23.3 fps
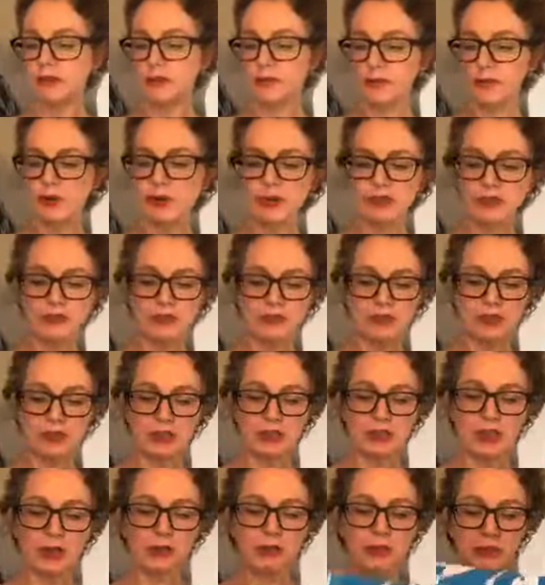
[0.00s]
Bryony's done a
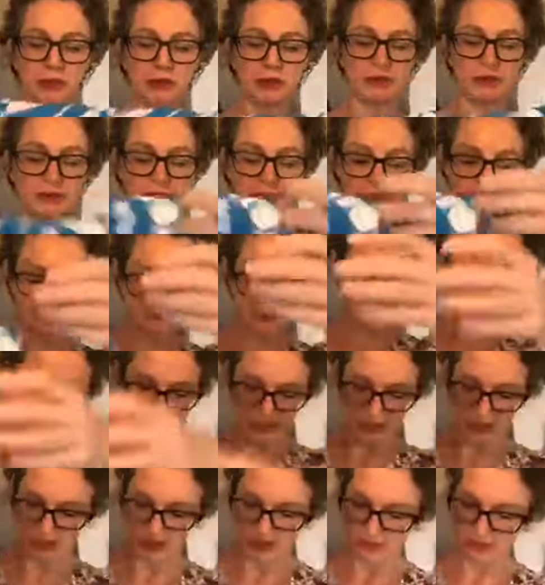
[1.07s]
couple of things
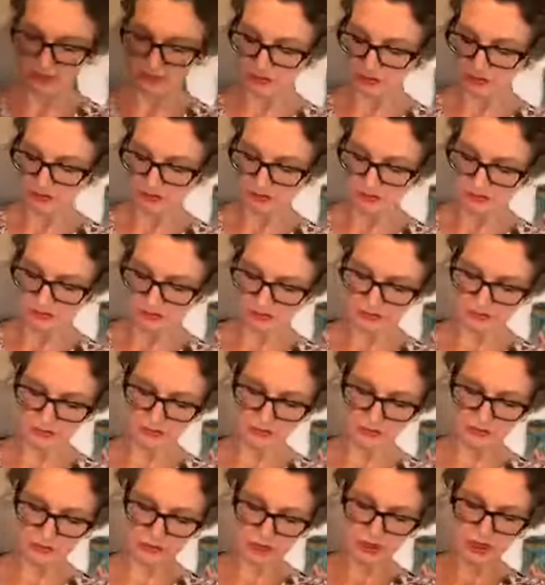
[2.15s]
here. Let
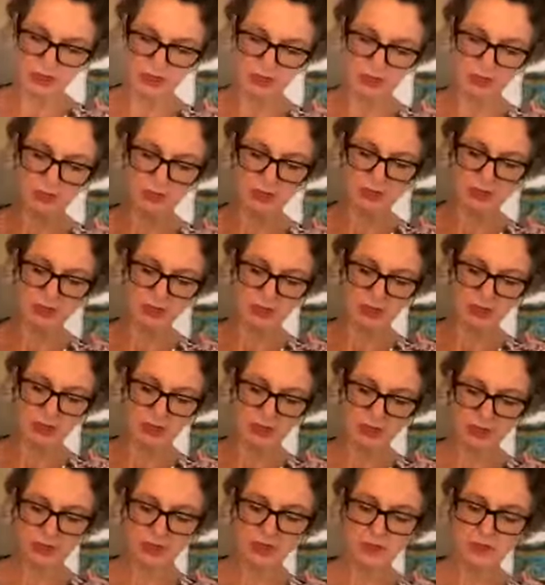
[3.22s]
me show you. I
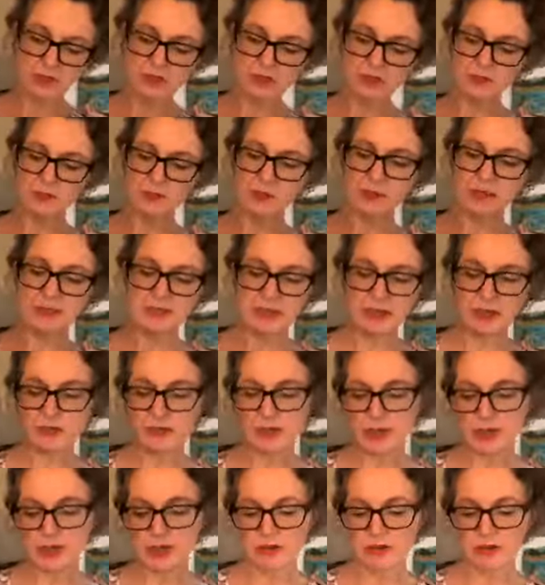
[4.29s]
think this bit down
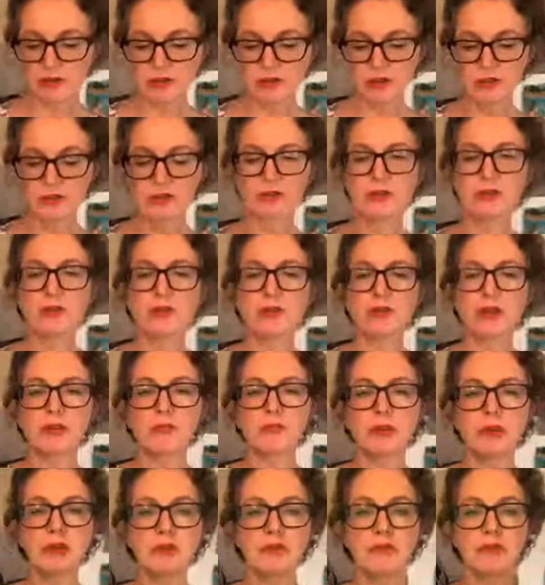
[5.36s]
here, and you can correct
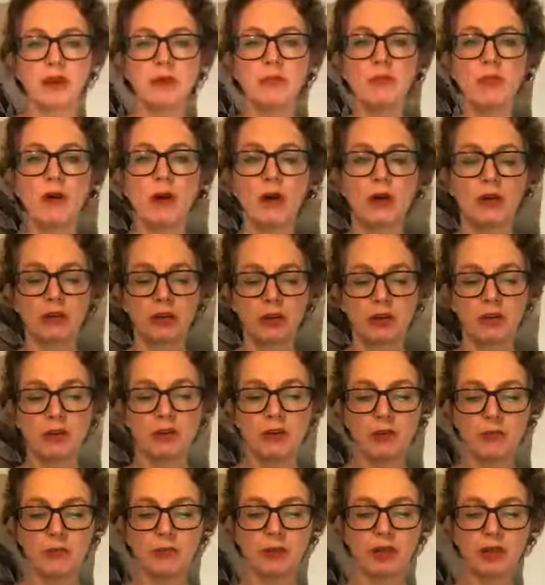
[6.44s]
me if I'm wrong,
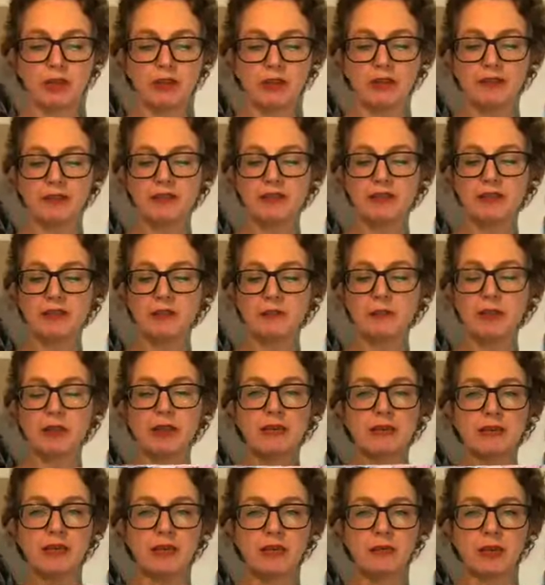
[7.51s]
but this
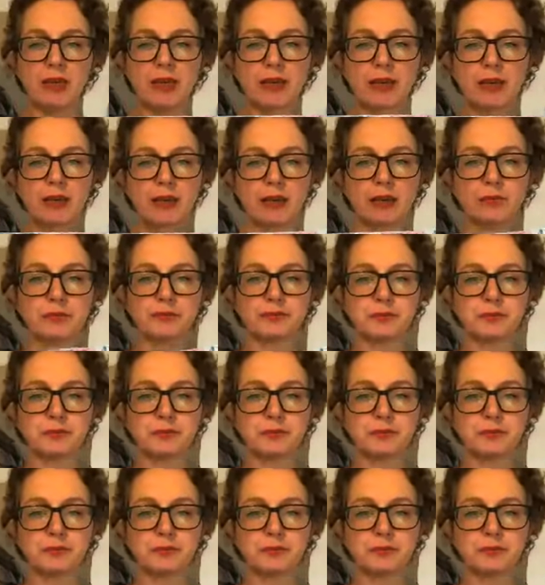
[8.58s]
bit down here